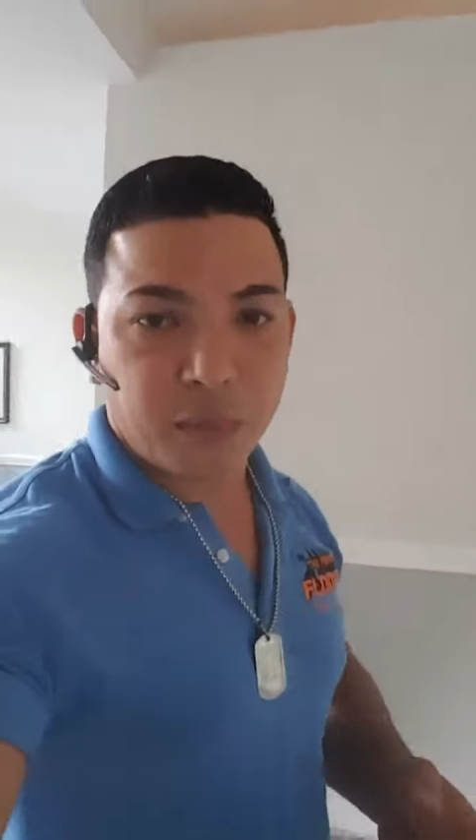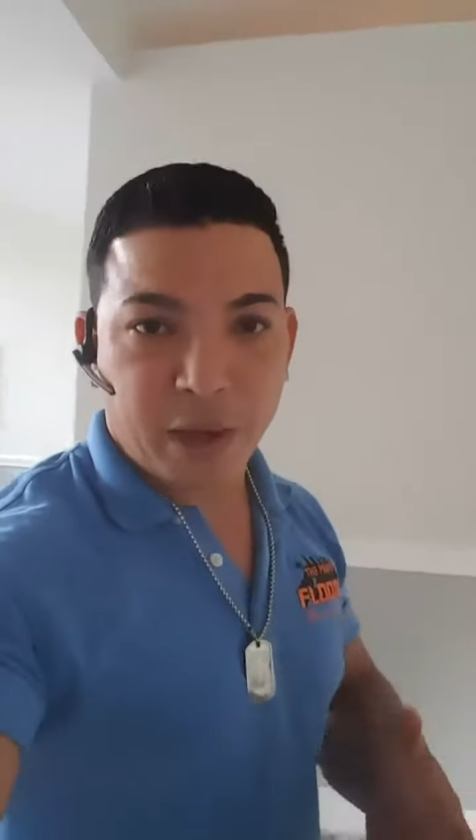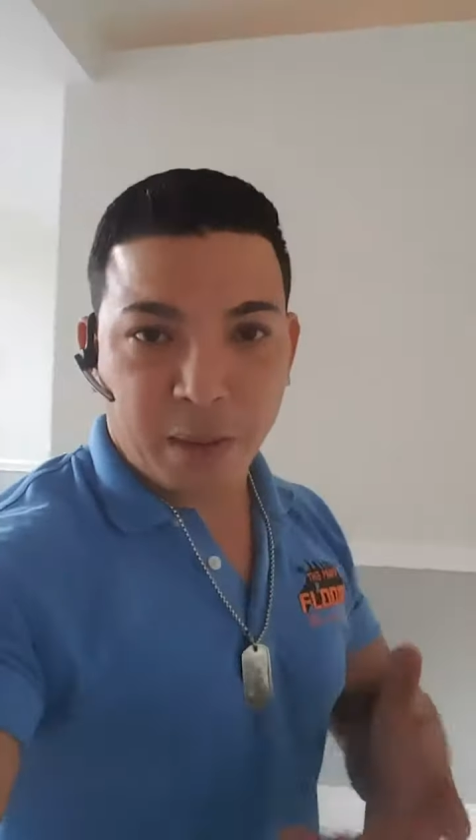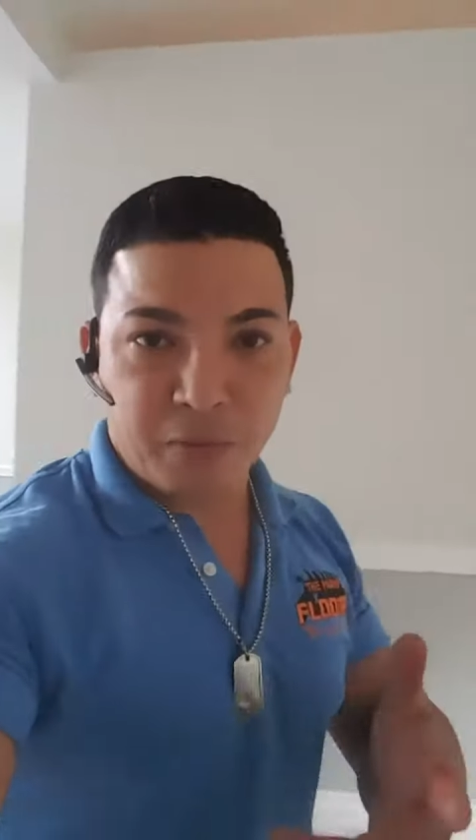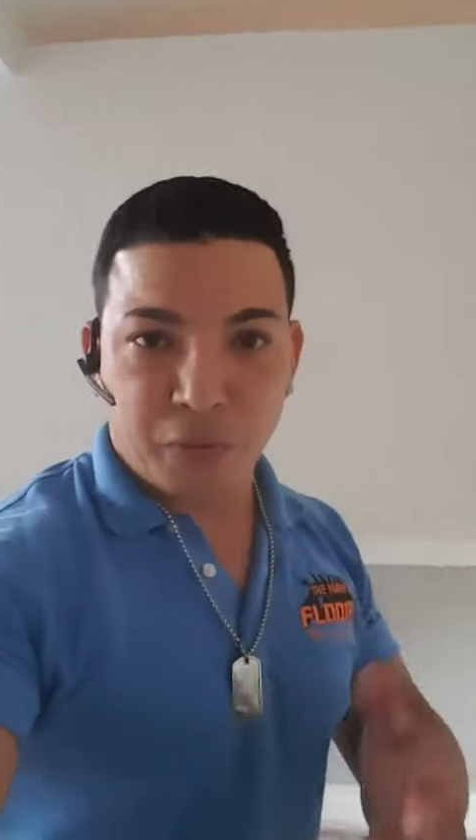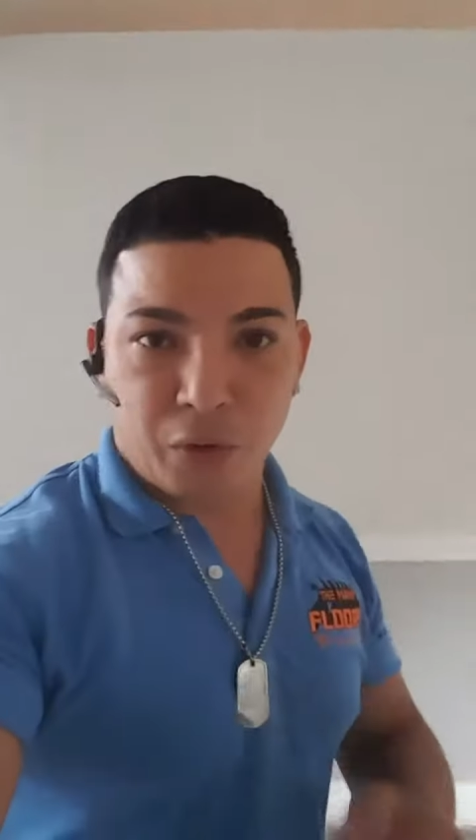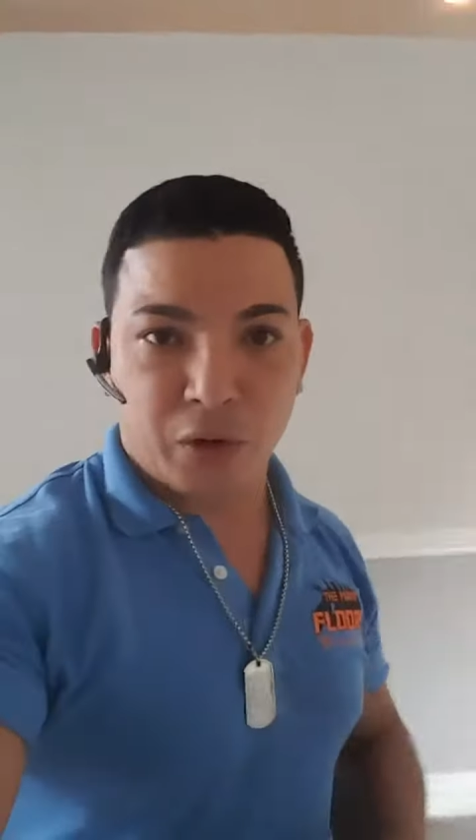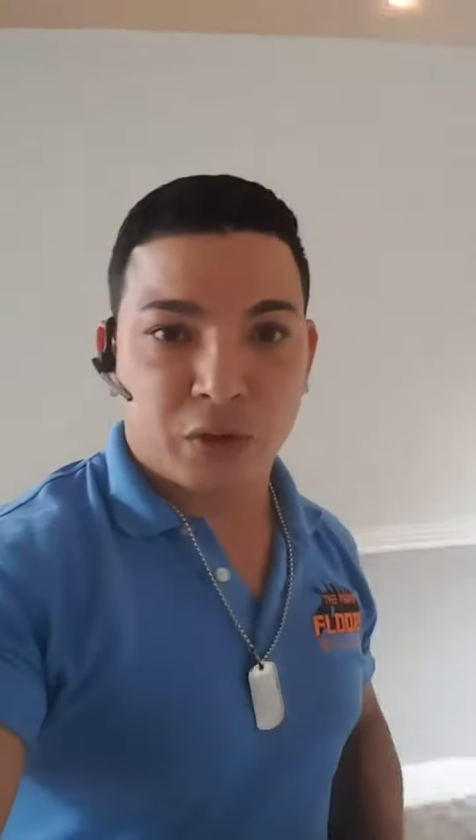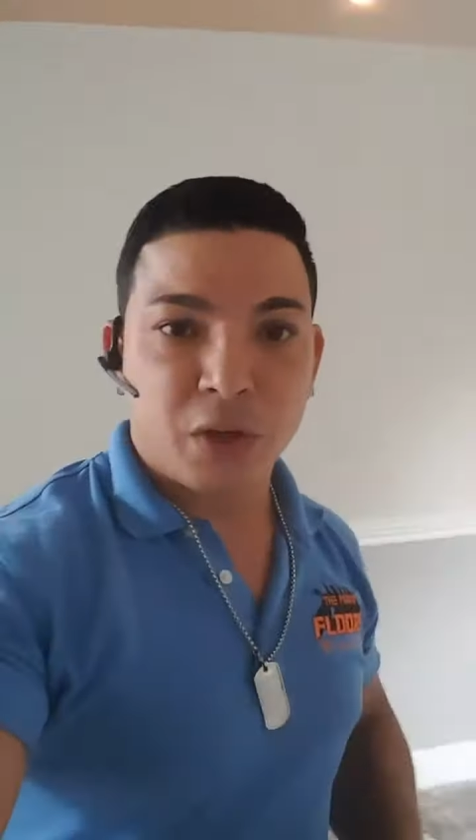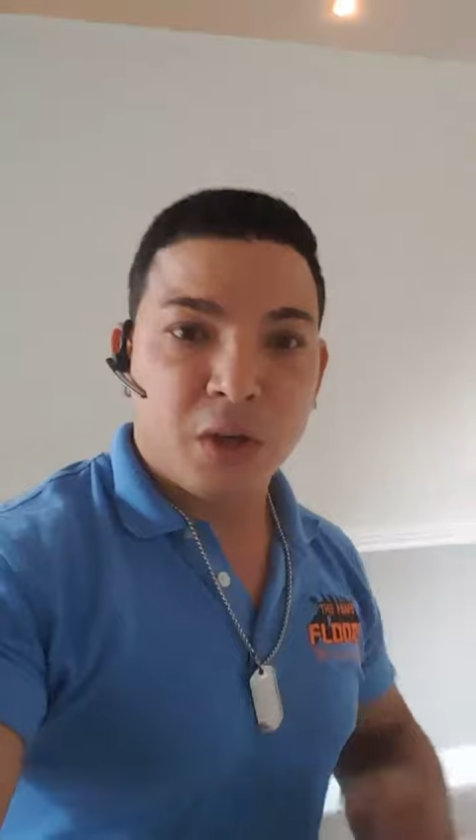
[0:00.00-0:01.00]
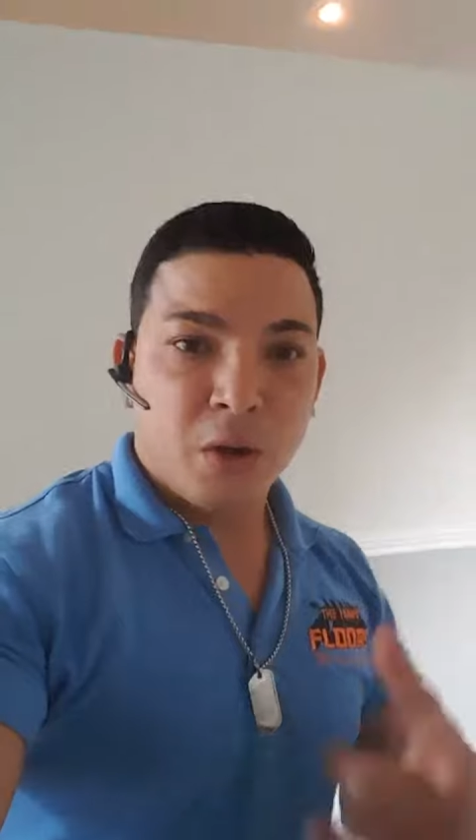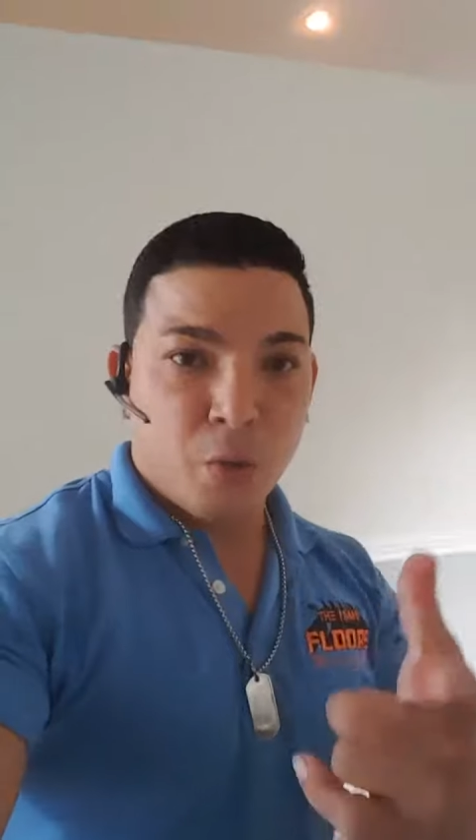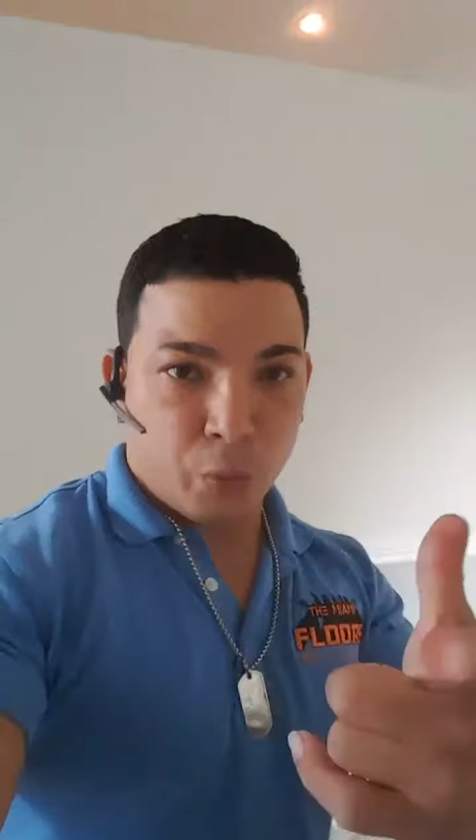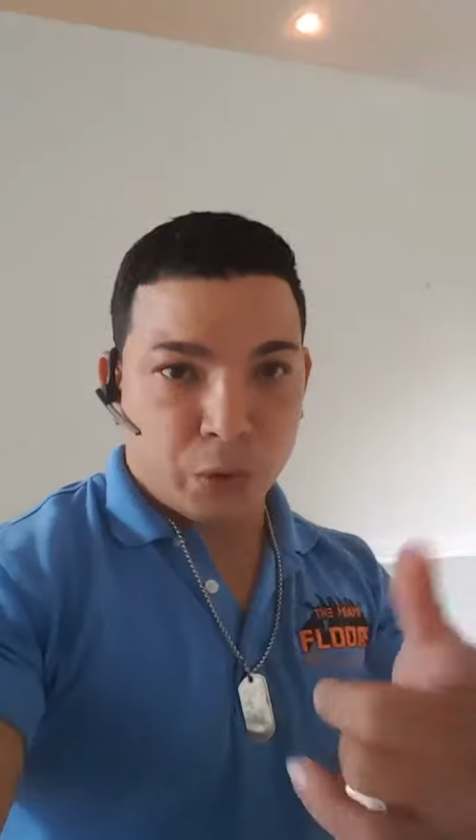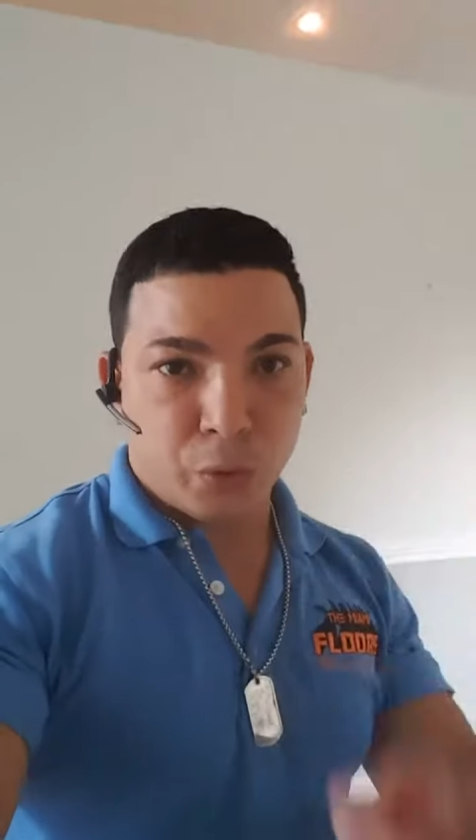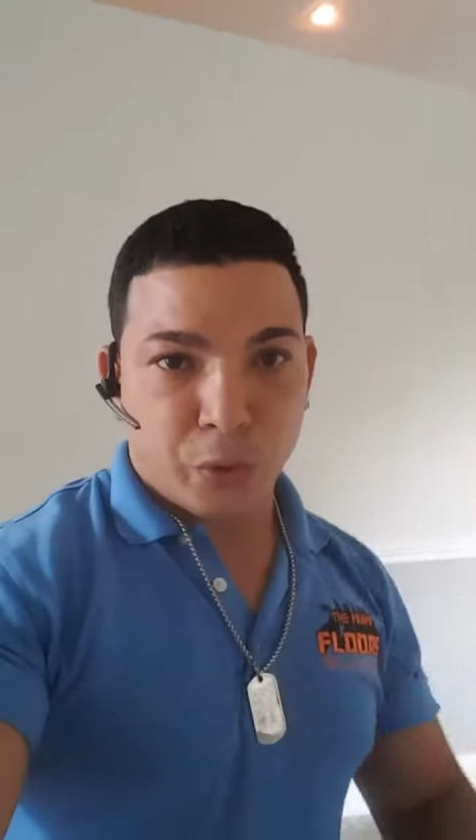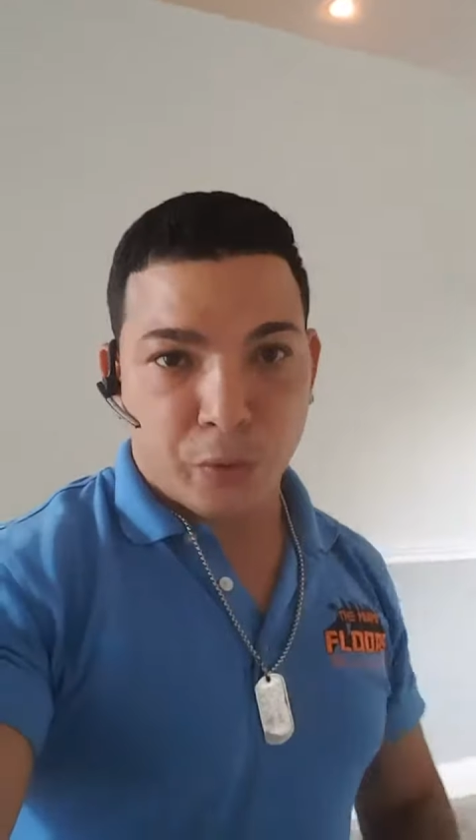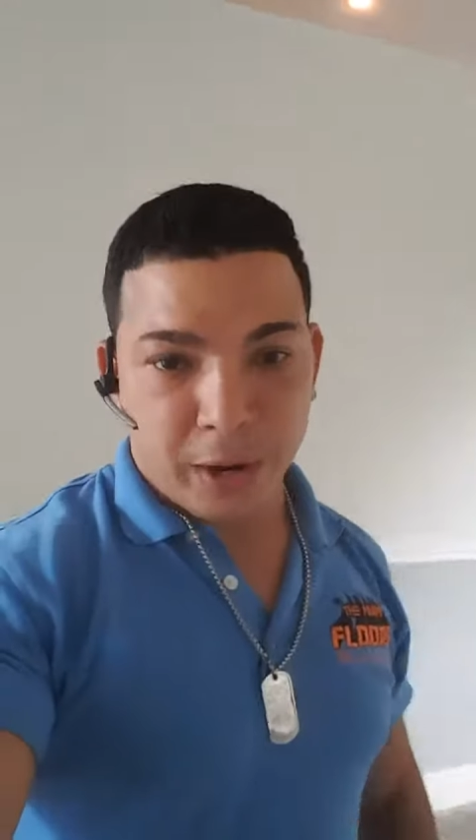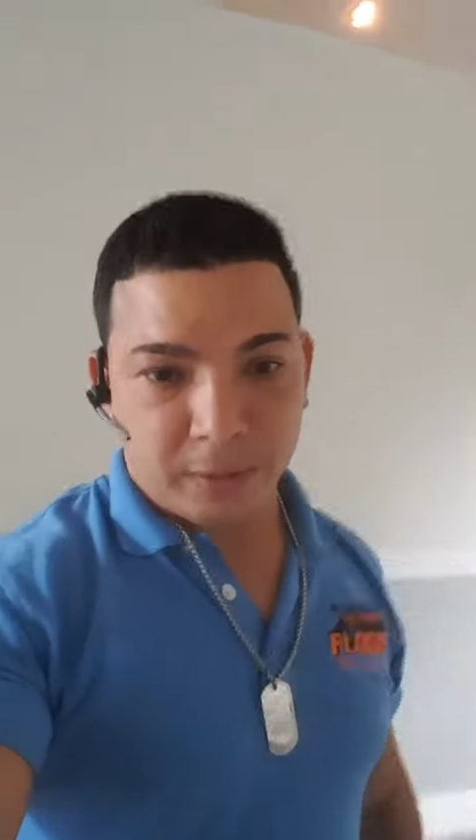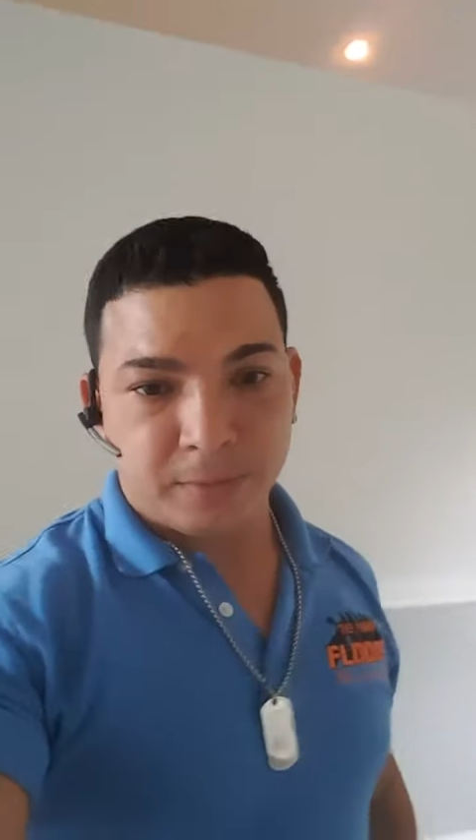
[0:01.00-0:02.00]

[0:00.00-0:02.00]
Miami floors. We do it right.